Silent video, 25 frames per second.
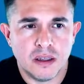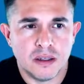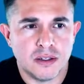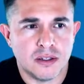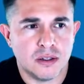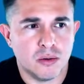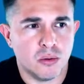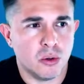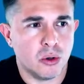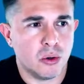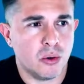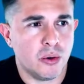
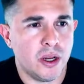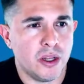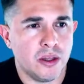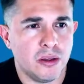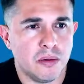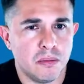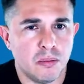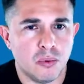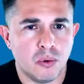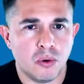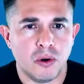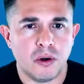So we'll create
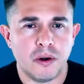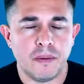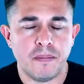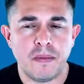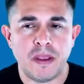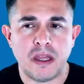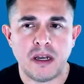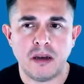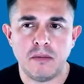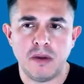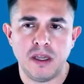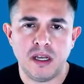the board
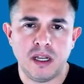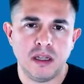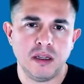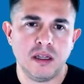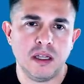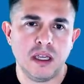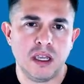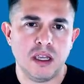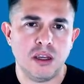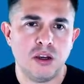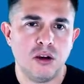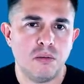and
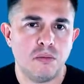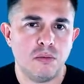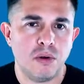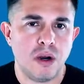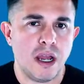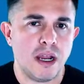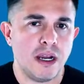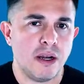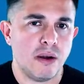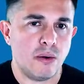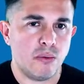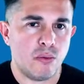immediately you're
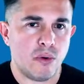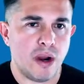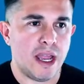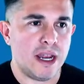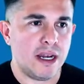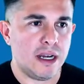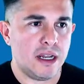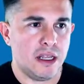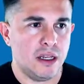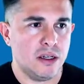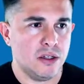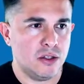brought
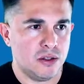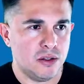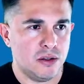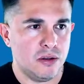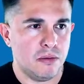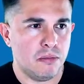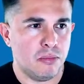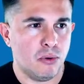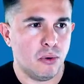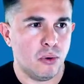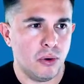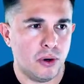right into
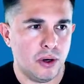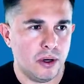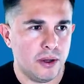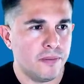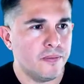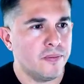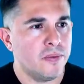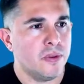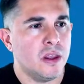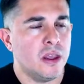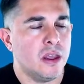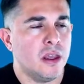the board.
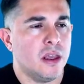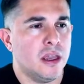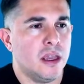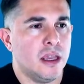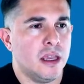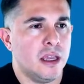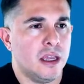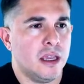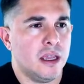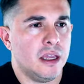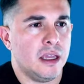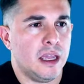
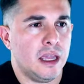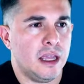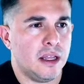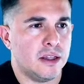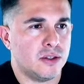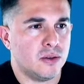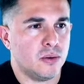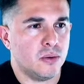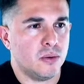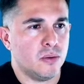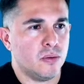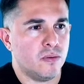
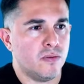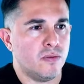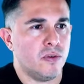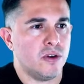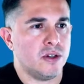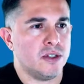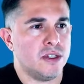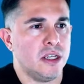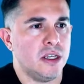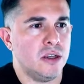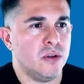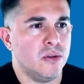And so
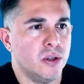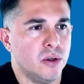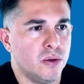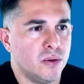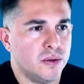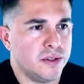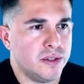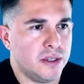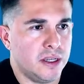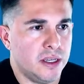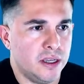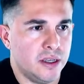first thing you'll
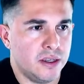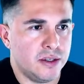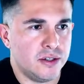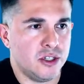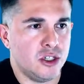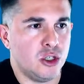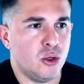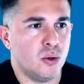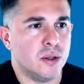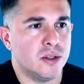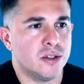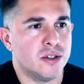notice
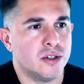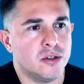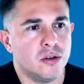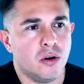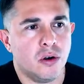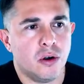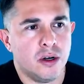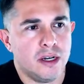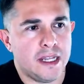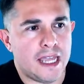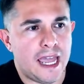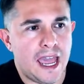is you can
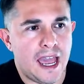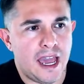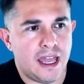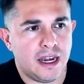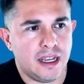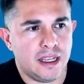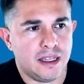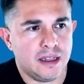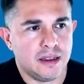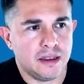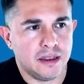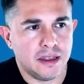start
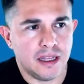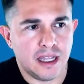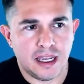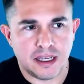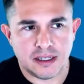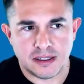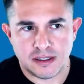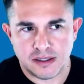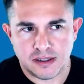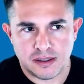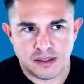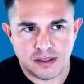adding
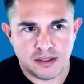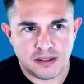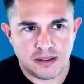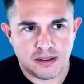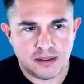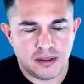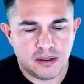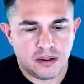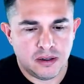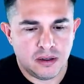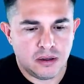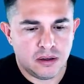
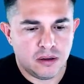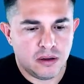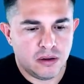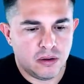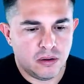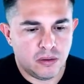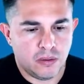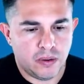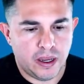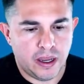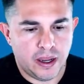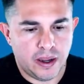lists,
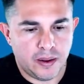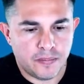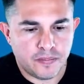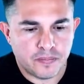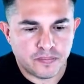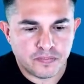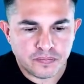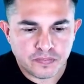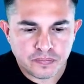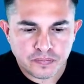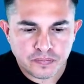okay?